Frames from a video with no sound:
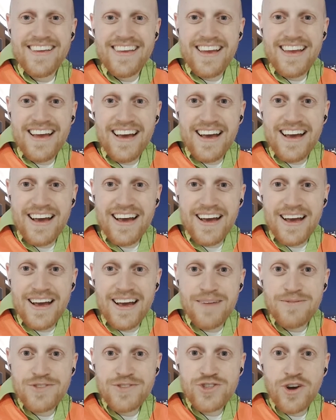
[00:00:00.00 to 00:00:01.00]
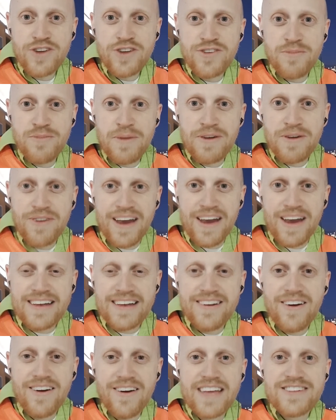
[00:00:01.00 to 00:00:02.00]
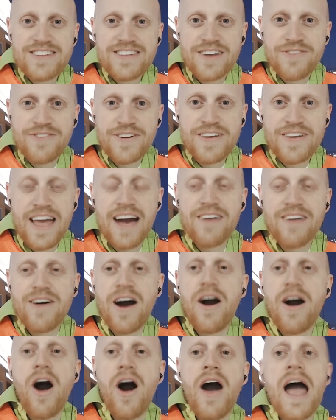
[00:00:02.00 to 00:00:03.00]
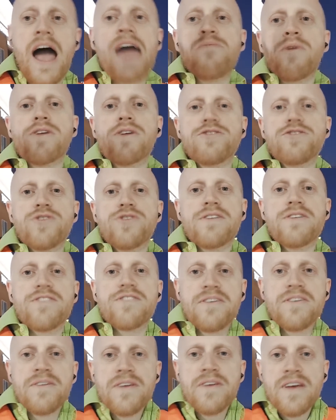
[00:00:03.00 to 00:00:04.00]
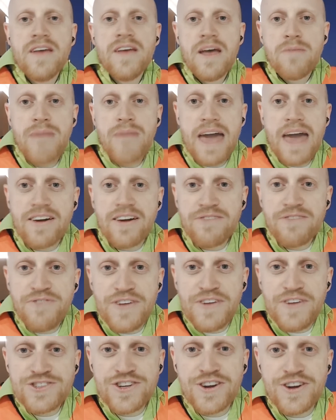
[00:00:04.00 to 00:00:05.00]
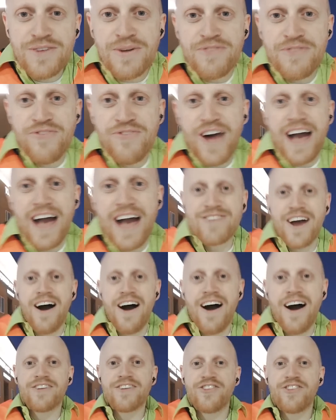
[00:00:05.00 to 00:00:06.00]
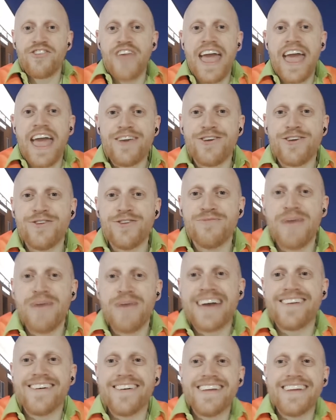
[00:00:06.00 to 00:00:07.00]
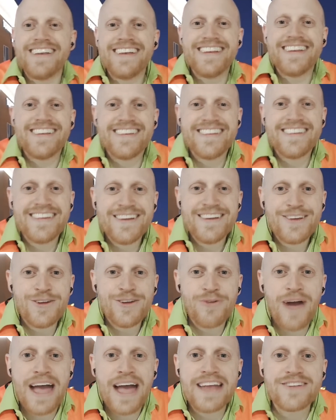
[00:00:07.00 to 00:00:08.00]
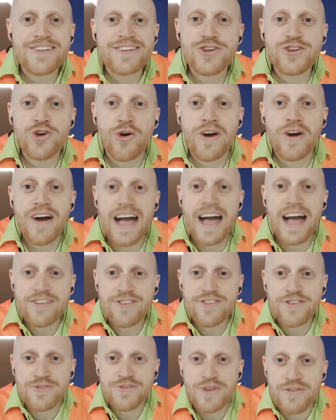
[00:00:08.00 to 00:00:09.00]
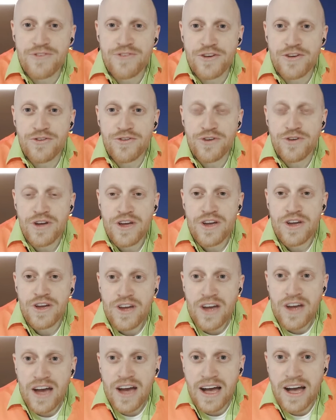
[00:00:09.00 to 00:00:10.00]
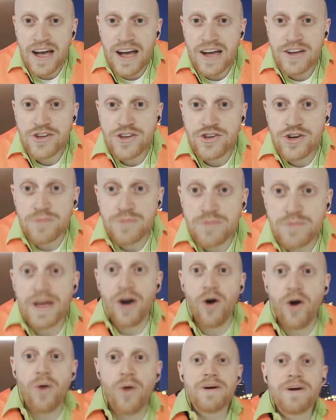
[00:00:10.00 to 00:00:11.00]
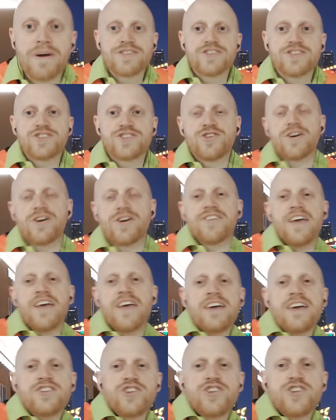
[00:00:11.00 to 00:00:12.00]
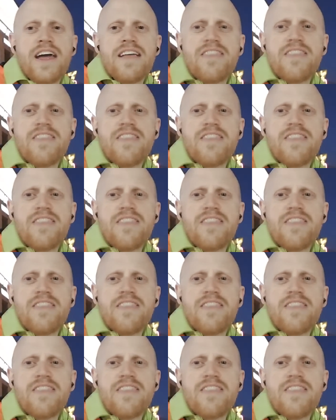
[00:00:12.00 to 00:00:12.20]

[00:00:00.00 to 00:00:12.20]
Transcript: Um, shorts would be great. Okay, Jennifer. Yeah, I'll add more shorts. Madeline Fisher with $5. Thank you, Madeline. You write your Lexus review uh, could be a whole bunch of shorts. Should I?